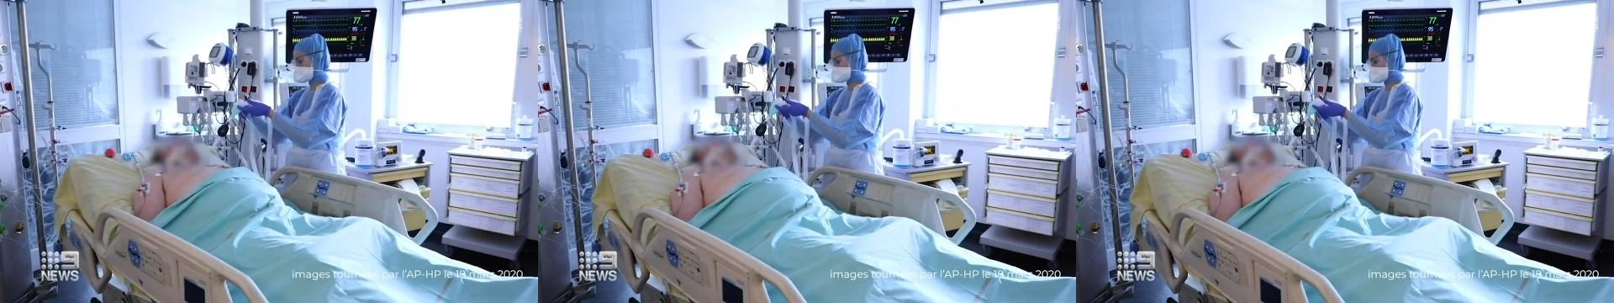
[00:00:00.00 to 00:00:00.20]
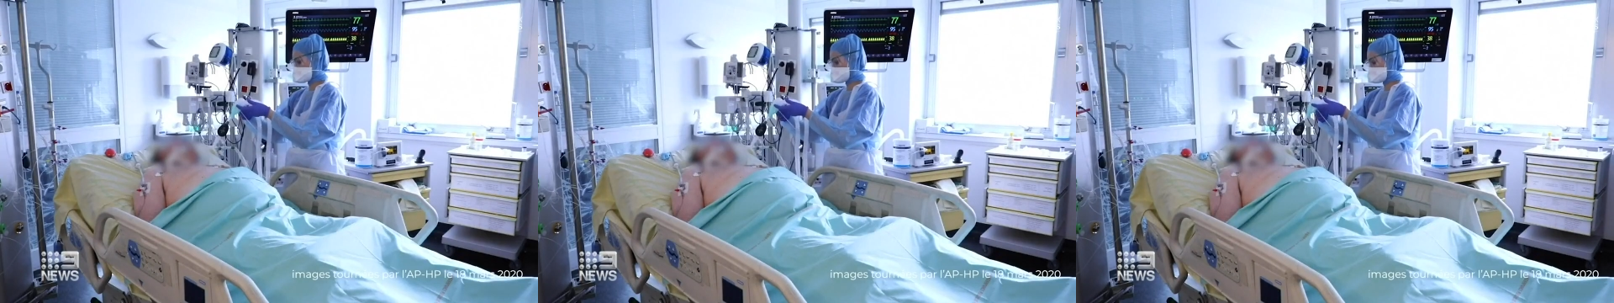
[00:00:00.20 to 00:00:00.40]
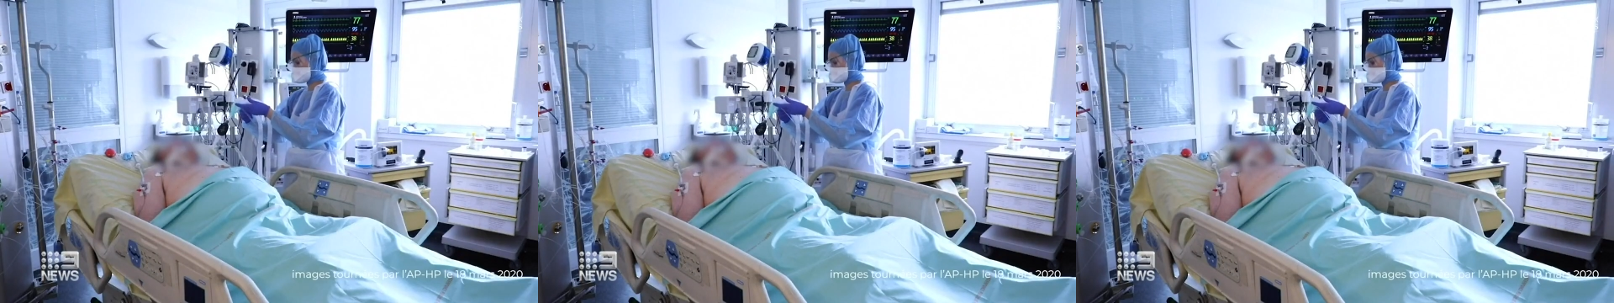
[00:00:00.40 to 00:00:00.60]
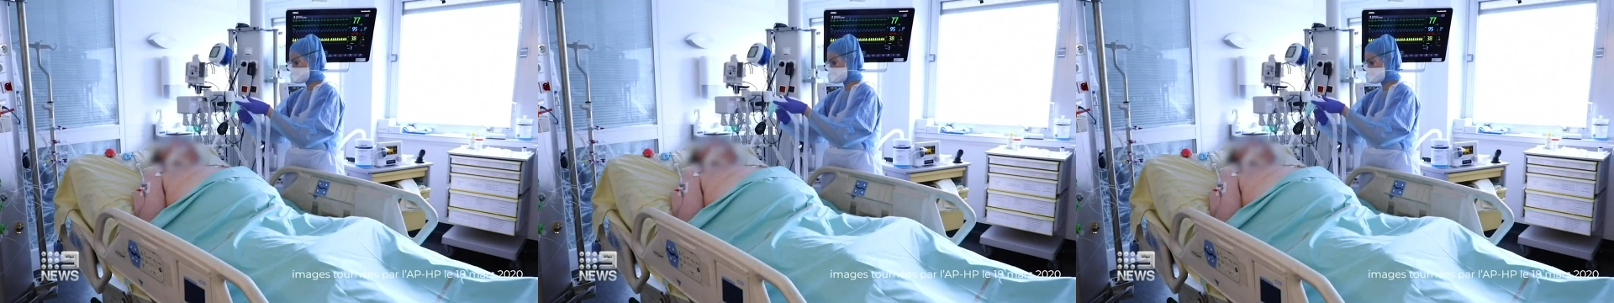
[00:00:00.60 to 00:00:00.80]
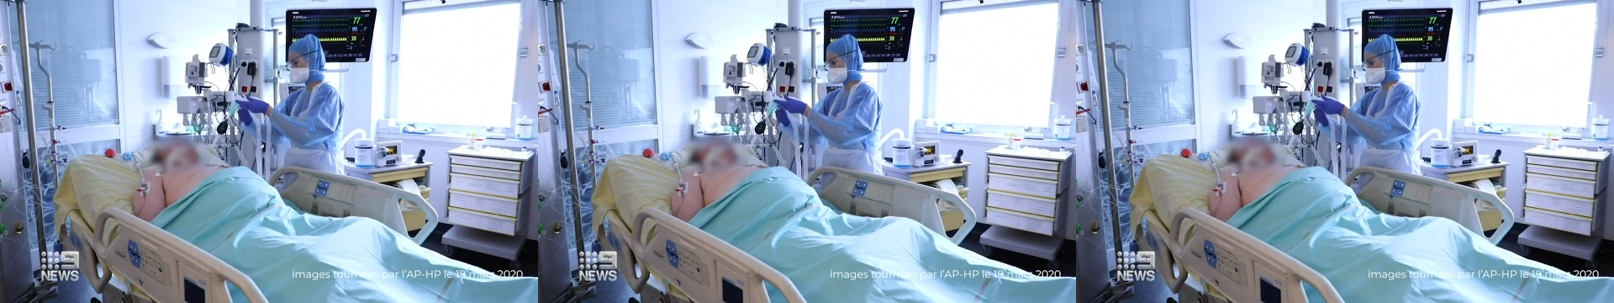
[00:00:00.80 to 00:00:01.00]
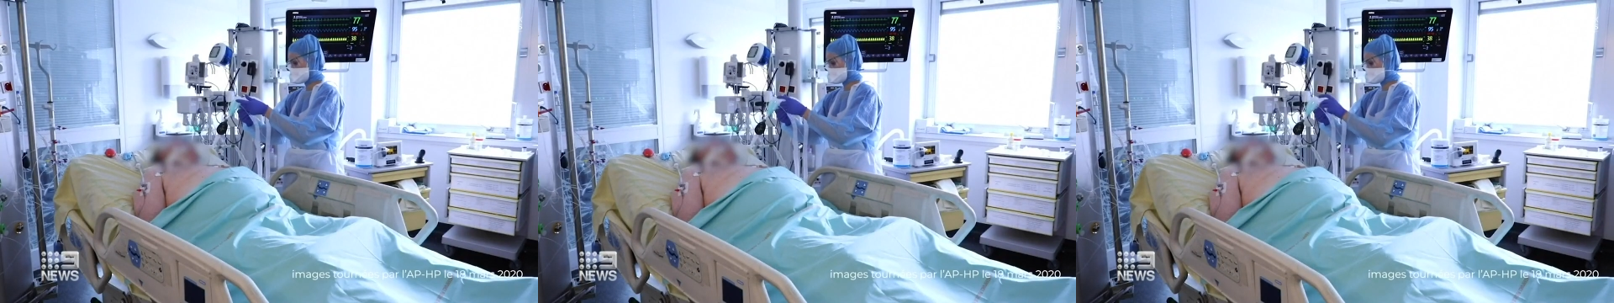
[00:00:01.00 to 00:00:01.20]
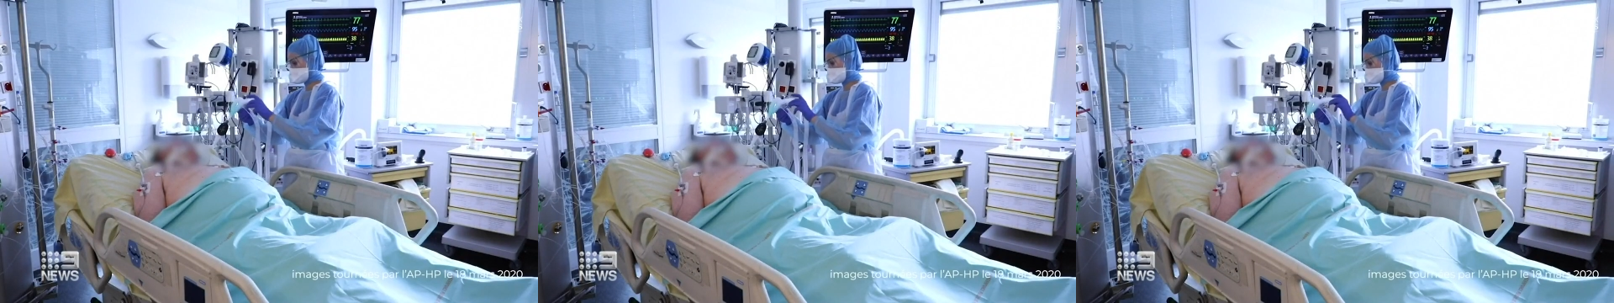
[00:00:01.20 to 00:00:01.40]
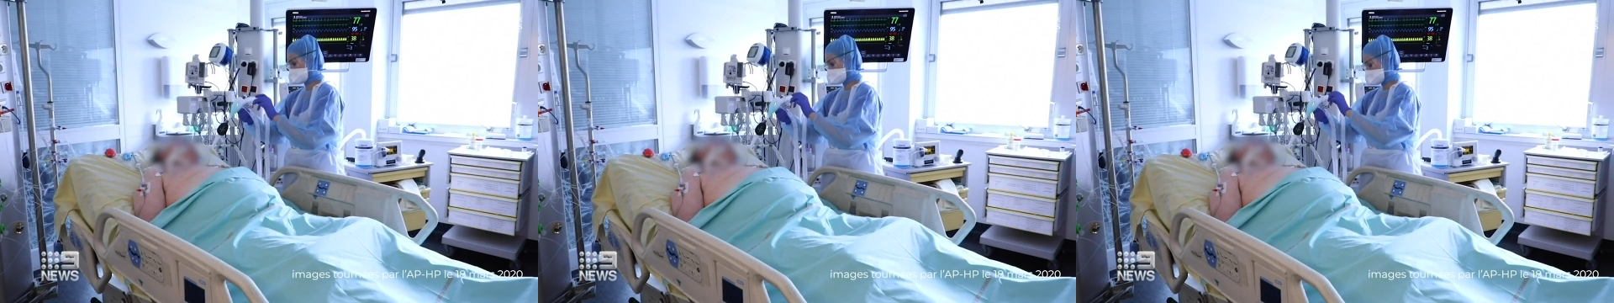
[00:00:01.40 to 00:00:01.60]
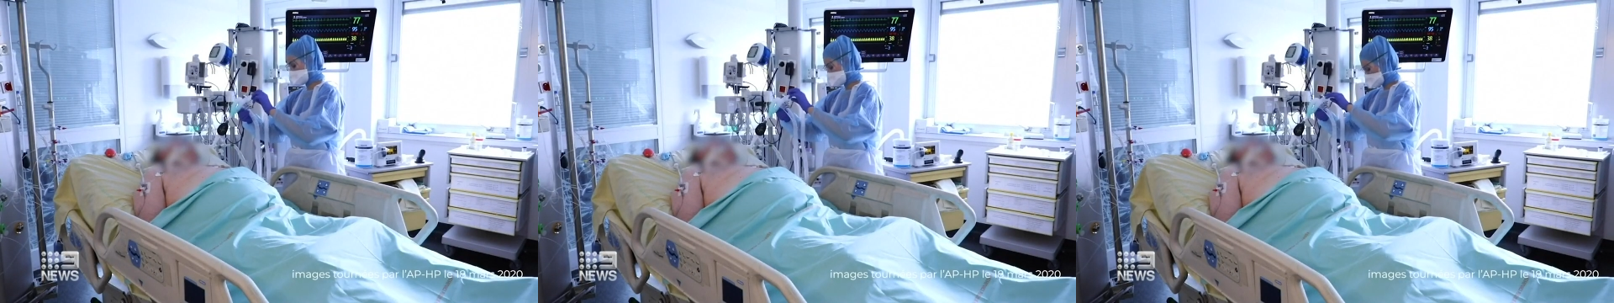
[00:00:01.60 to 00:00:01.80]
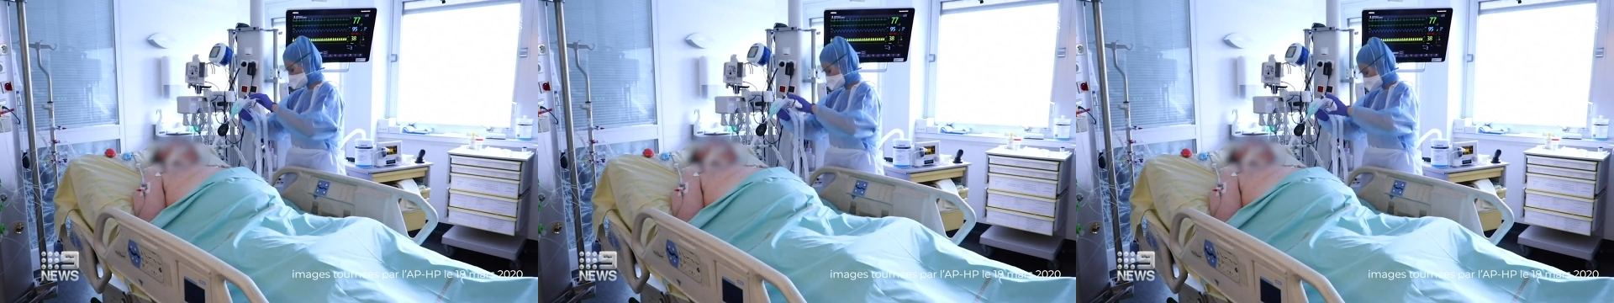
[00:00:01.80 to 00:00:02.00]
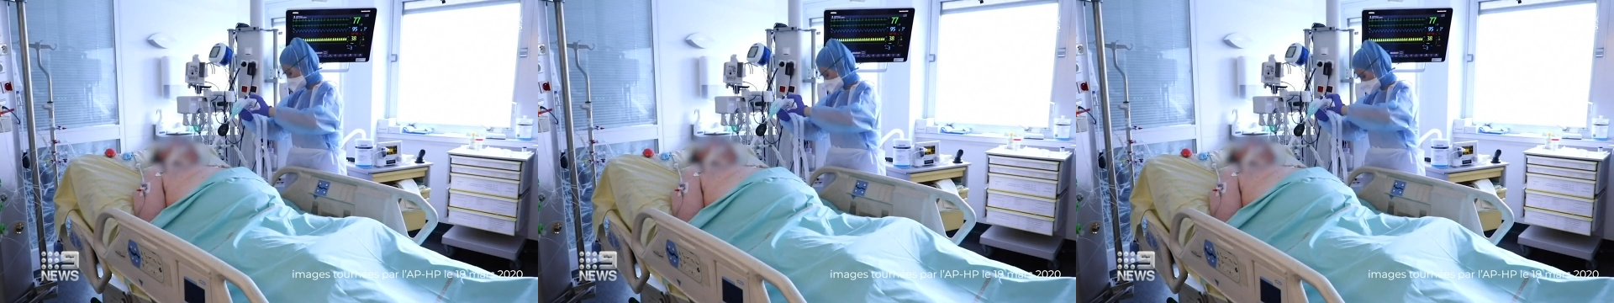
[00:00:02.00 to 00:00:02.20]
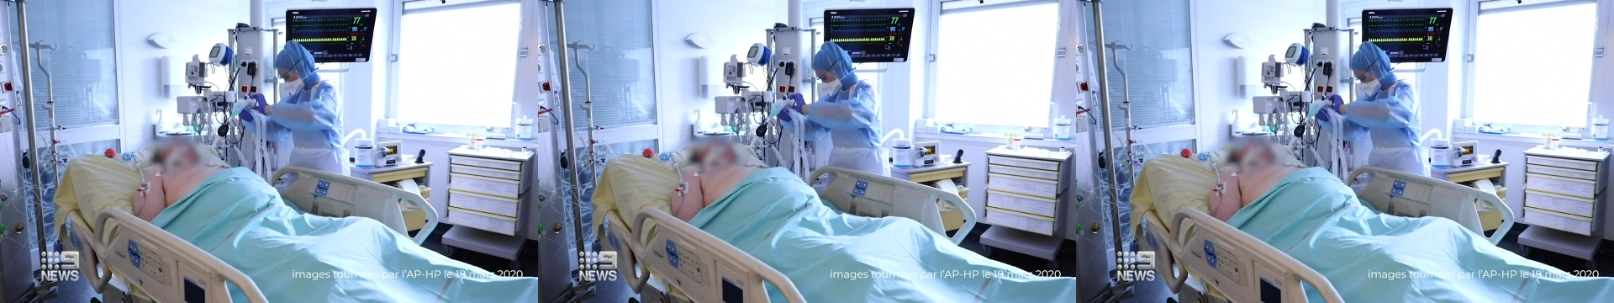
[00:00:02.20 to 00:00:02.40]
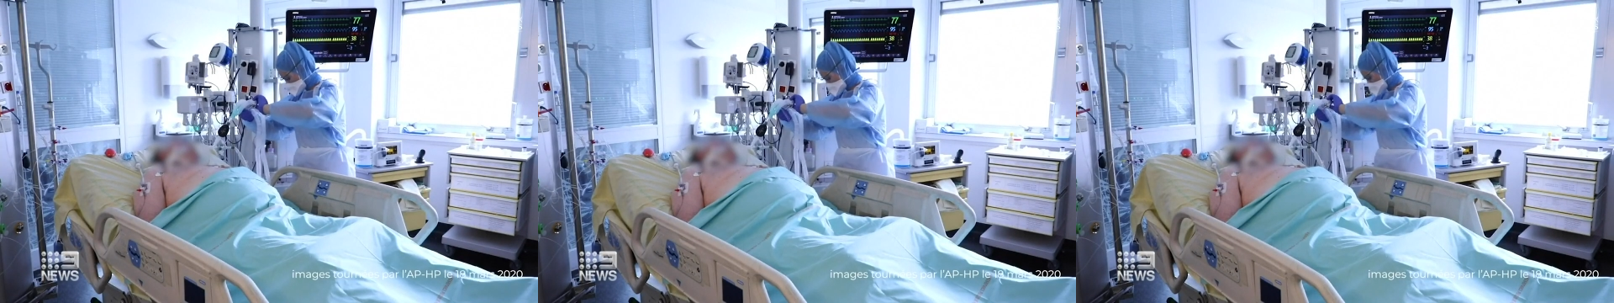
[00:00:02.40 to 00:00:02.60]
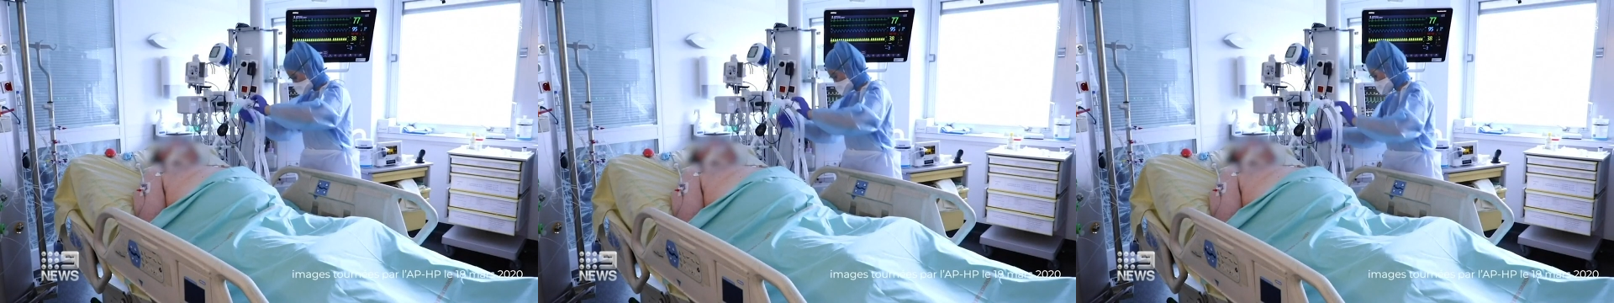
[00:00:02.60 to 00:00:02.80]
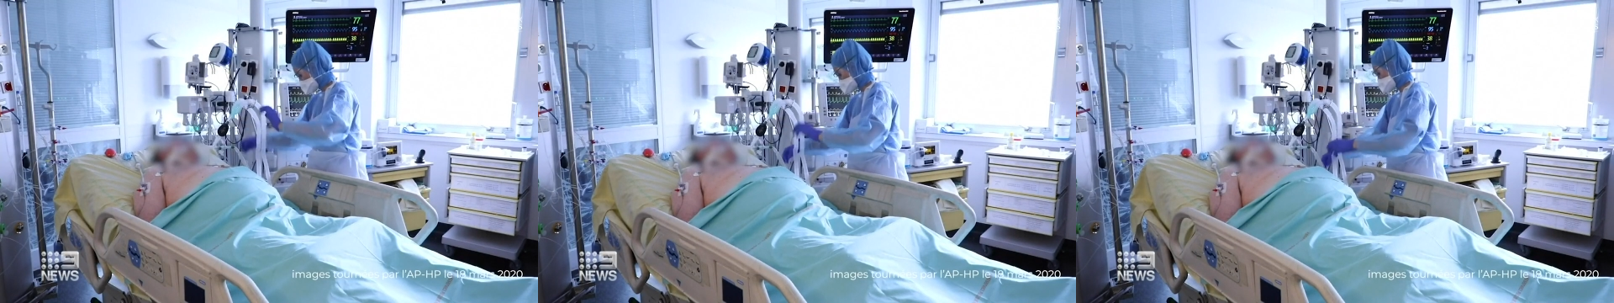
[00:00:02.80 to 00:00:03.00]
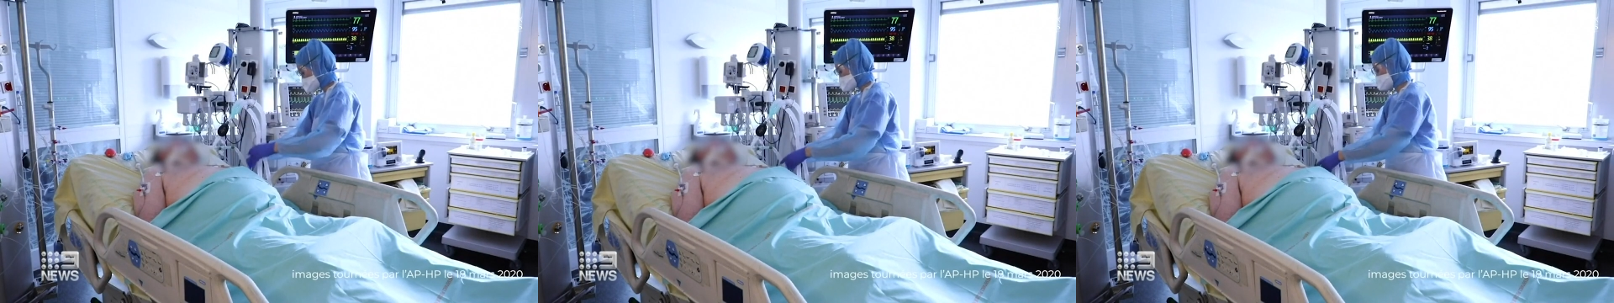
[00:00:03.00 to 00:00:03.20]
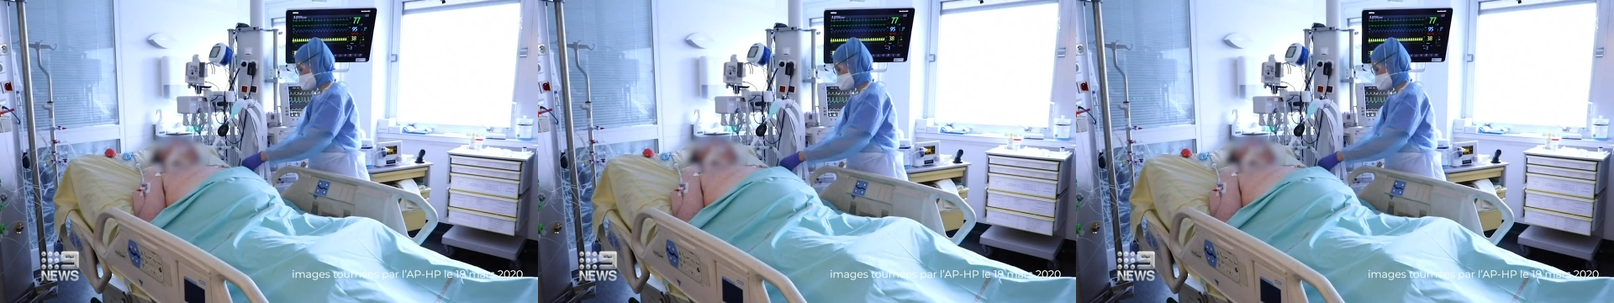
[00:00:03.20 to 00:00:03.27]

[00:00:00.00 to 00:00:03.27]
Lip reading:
Nobody's mouth can be seen.